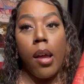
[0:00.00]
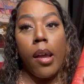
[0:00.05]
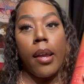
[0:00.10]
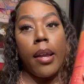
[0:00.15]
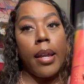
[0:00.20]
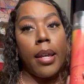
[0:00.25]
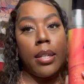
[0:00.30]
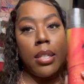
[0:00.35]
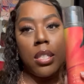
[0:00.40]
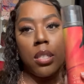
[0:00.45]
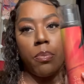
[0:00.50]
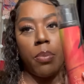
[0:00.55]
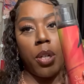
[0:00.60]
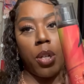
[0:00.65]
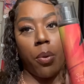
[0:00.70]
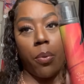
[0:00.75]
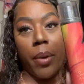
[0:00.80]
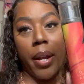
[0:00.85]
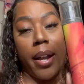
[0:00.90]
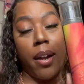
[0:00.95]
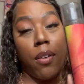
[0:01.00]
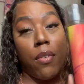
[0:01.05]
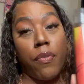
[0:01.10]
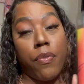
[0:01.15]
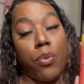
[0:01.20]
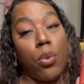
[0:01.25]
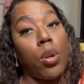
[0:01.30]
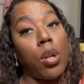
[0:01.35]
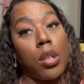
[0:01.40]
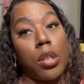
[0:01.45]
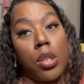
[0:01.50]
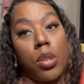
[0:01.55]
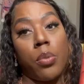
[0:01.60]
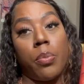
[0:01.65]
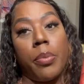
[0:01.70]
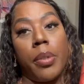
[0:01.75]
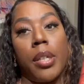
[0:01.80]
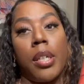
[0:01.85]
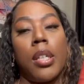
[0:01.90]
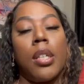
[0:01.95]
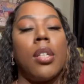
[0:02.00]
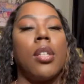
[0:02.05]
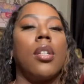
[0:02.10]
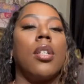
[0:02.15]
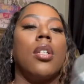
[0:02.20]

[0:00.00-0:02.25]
And it's been around for a little bit.